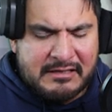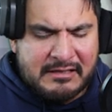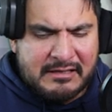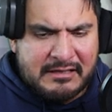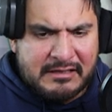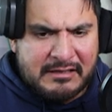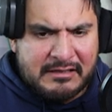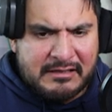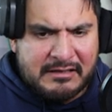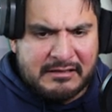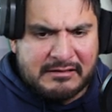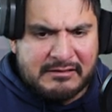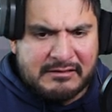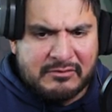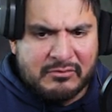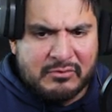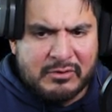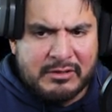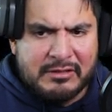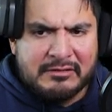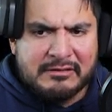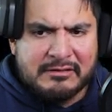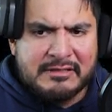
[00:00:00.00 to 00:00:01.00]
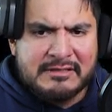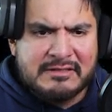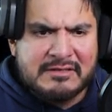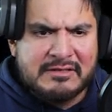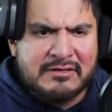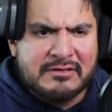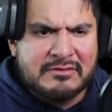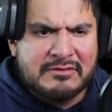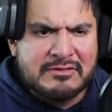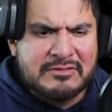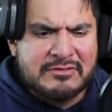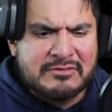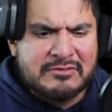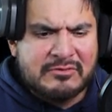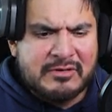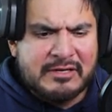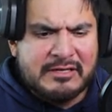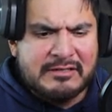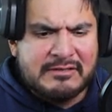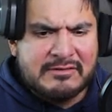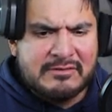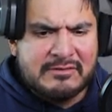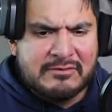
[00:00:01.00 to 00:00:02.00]
And, well, let's go
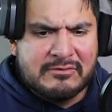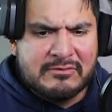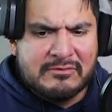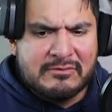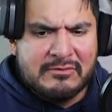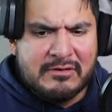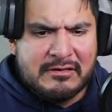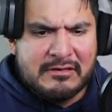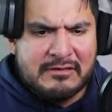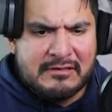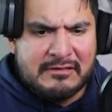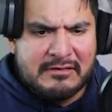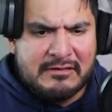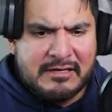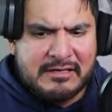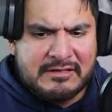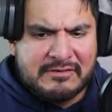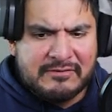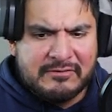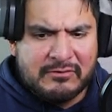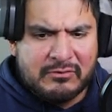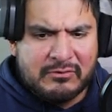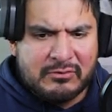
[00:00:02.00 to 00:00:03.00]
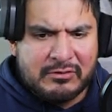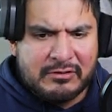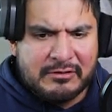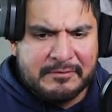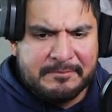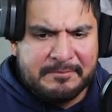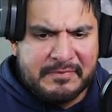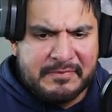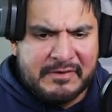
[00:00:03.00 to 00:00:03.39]
straight to the next floor.